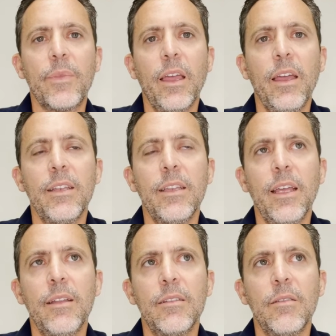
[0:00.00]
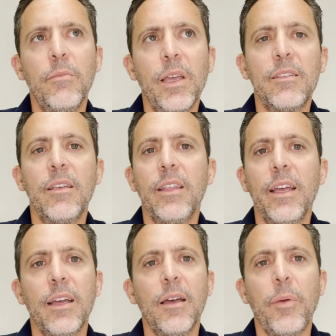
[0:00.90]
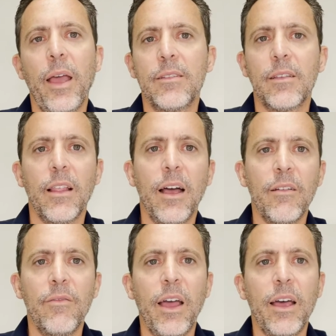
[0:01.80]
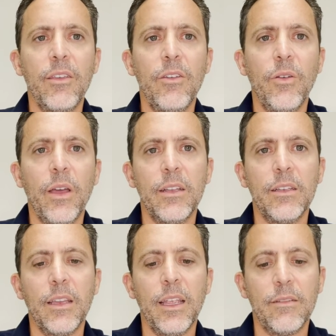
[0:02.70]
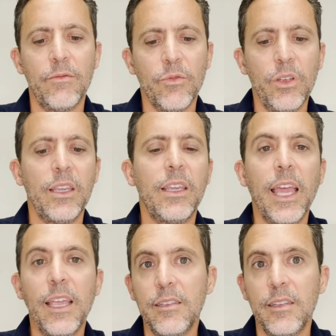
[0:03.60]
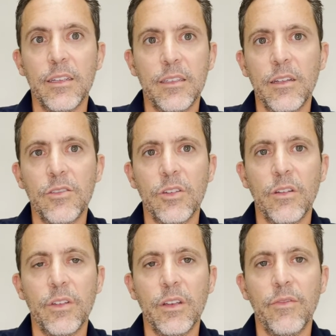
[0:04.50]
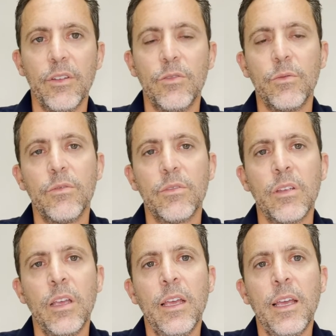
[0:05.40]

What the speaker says: And mixing that up adds a lot of value and really gains the attention of individuals